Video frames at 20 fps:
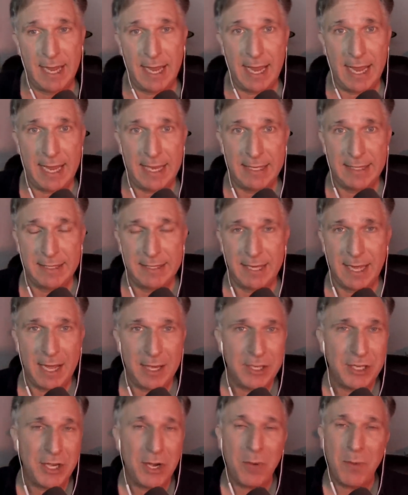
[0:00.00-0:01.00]
and
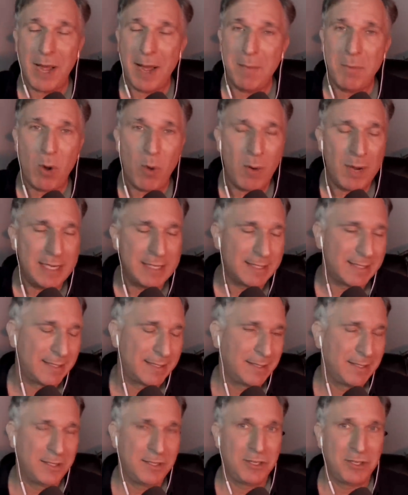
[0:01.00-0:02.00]
I'm
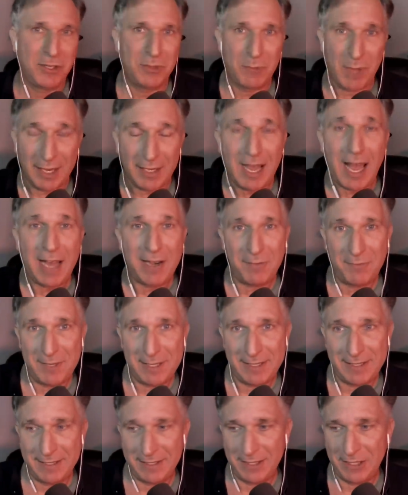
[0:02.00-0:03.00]
always a lot of
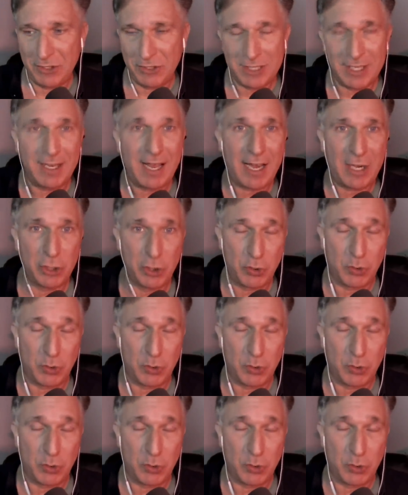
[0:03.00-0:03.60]
it. There's a lot of